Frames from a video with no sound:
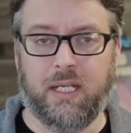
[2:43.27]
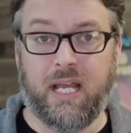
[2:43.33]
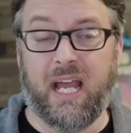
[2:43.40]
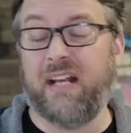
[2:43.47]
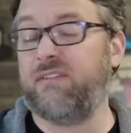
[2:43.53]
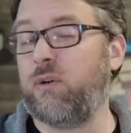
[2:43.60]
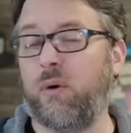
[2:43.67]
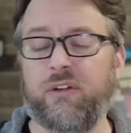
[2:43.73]

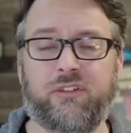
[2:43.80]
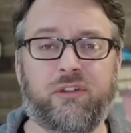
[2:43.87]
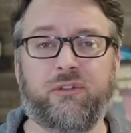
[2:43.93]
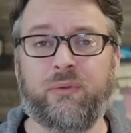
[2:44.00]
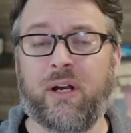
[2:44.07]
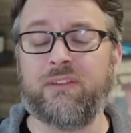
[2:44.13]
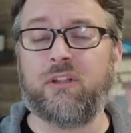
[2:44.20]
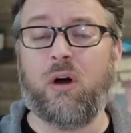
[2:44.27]
And of course,
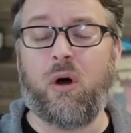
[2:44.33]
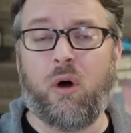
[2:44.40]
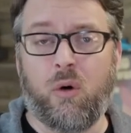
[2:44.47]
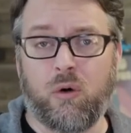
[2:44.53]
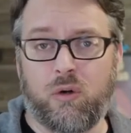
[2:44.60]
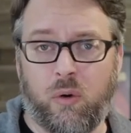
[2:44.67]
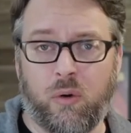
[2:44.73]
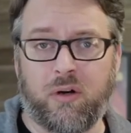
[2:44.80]
throughout the
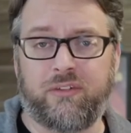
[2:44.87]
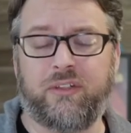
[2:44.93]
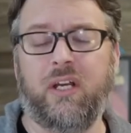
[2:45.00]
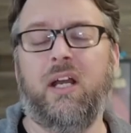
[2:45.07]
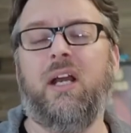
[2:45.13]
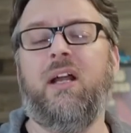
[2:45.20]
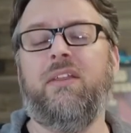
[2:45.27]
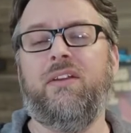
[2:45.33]
whole course,
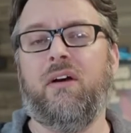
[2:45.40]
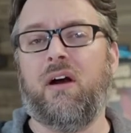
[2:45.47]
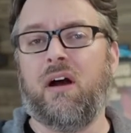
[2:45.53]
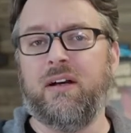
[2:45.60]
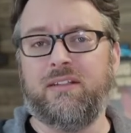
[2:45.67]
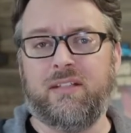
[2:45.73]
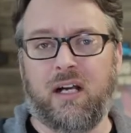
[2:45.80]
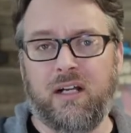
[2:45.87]
there
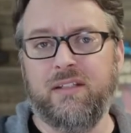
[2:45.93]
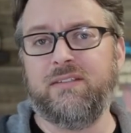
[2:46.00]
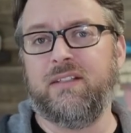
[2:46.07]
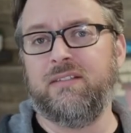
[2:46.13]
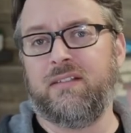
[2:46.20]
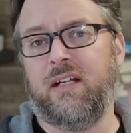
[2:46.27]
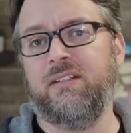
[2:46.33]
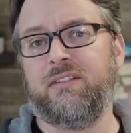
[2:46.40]
are tons
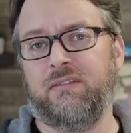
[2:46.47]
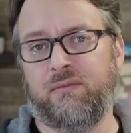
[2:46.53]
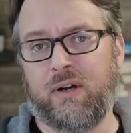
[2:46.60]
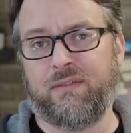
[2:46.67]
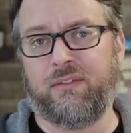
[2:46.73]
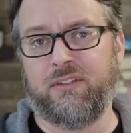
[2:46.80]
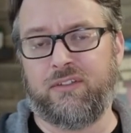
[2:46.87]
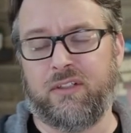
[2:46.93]
and tons of
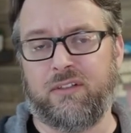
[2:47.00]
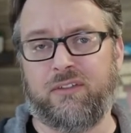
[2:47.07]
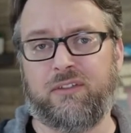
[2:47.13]
references.